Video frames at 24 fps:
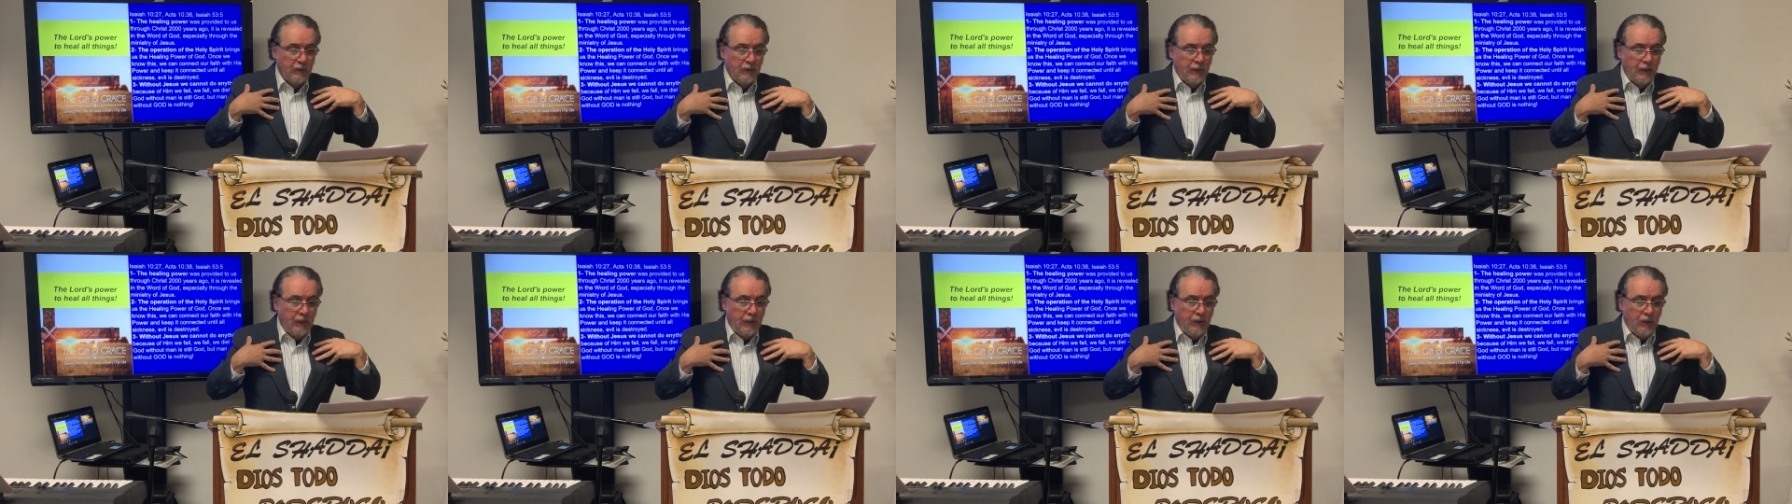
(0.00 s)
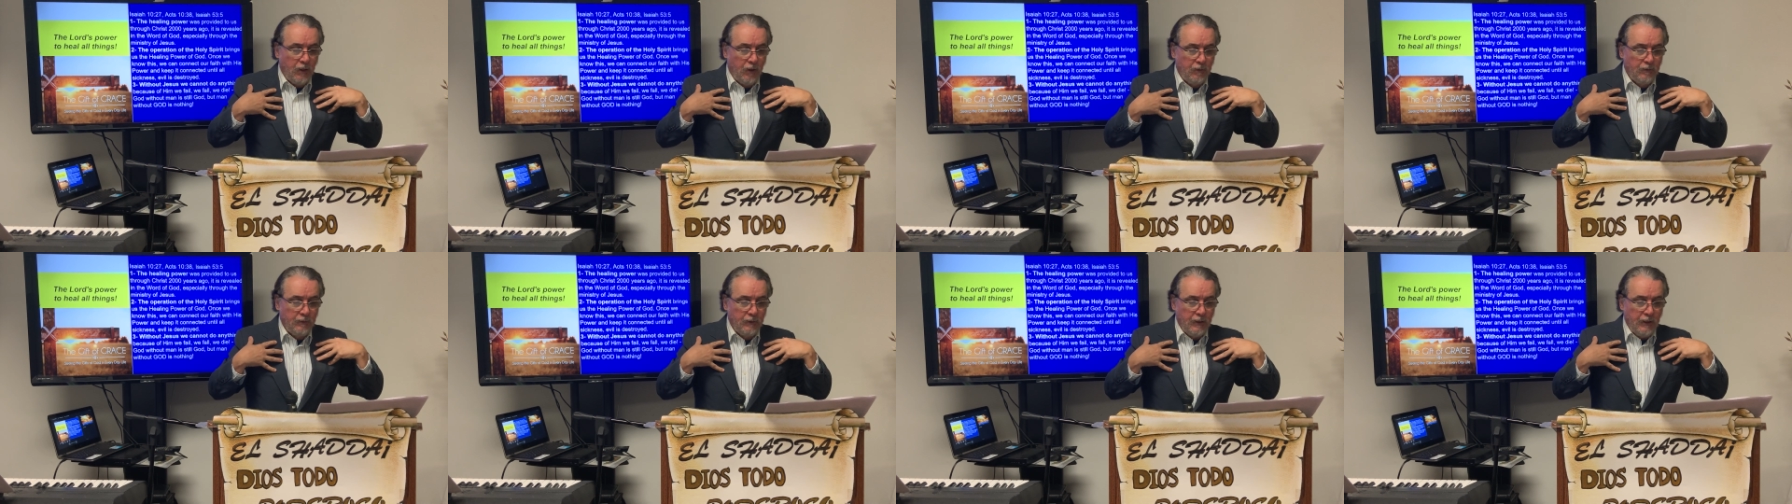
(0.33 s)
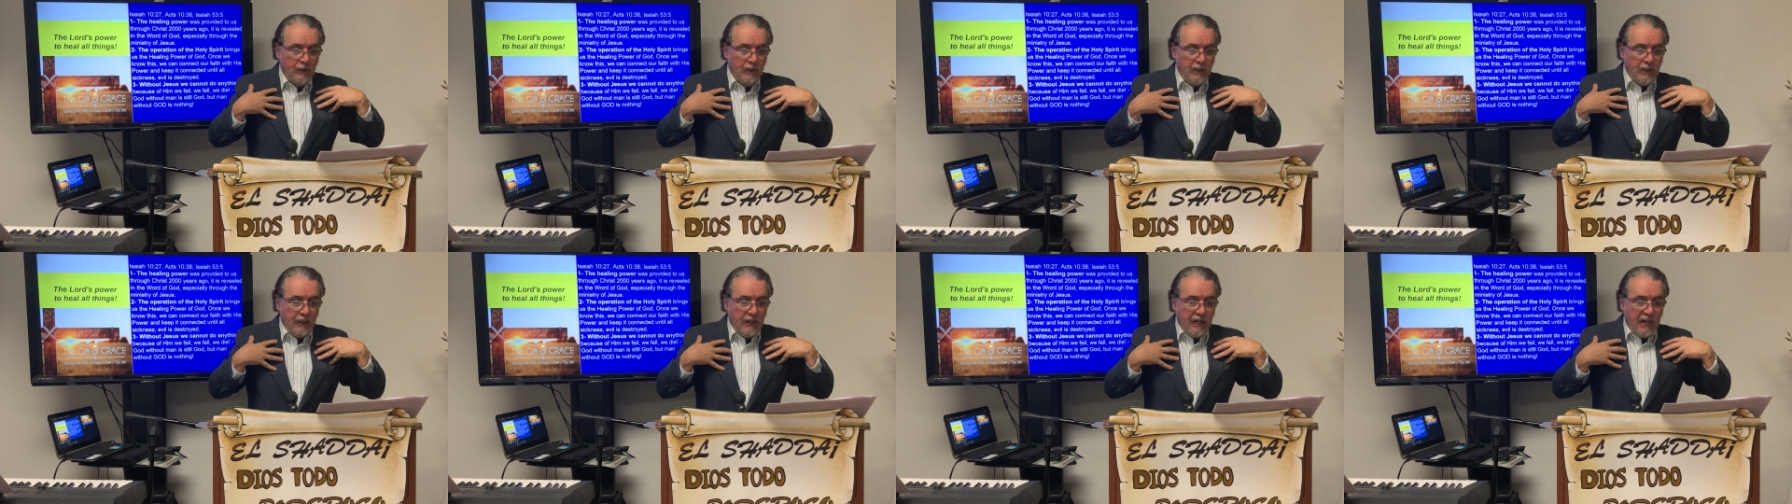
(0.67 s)
you know,
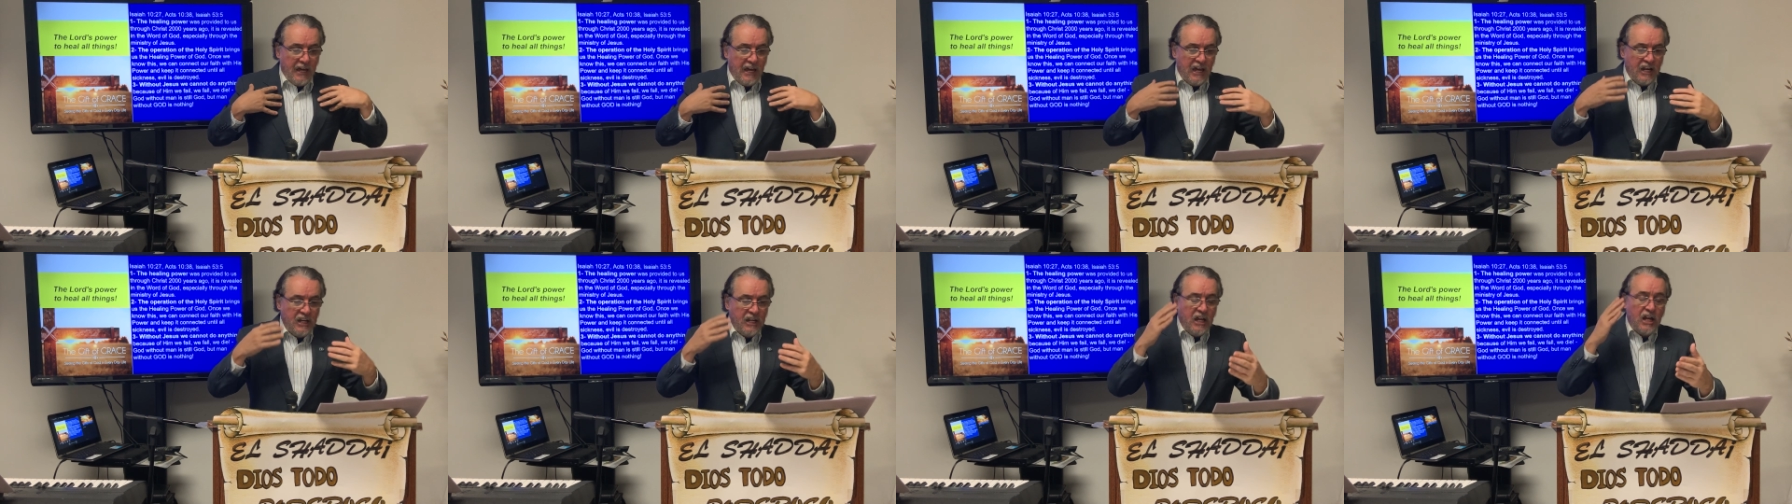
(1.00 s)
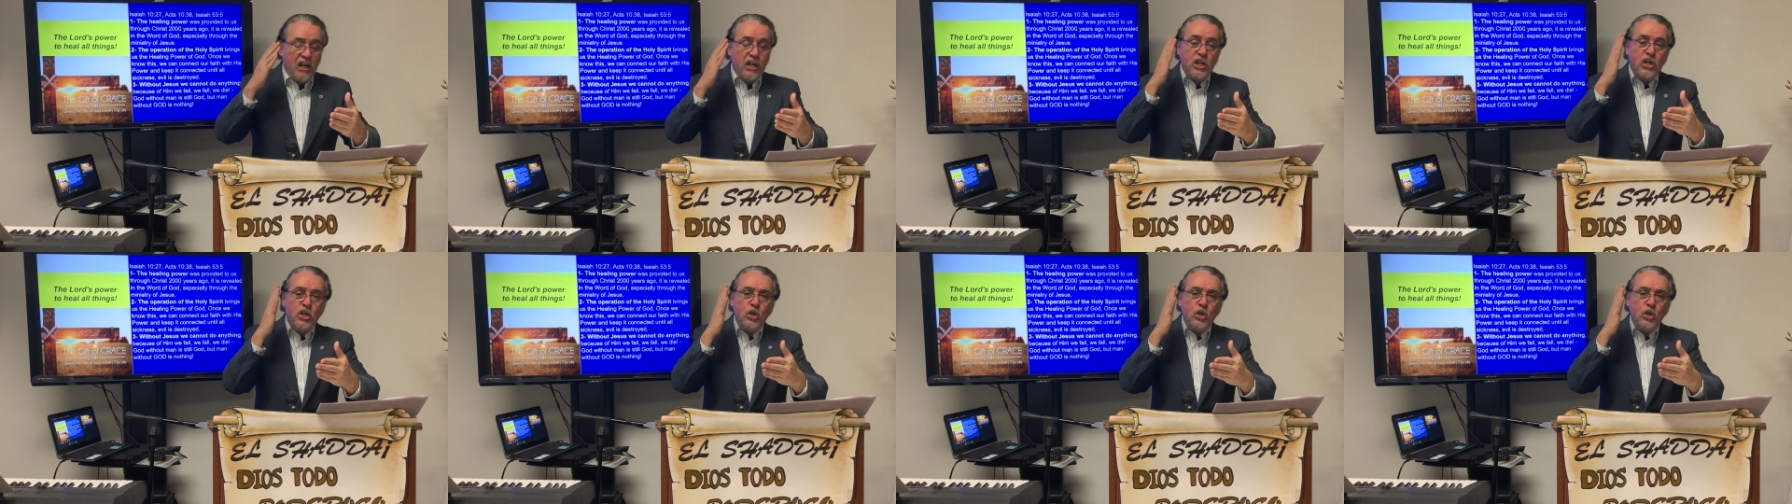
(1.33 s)
and the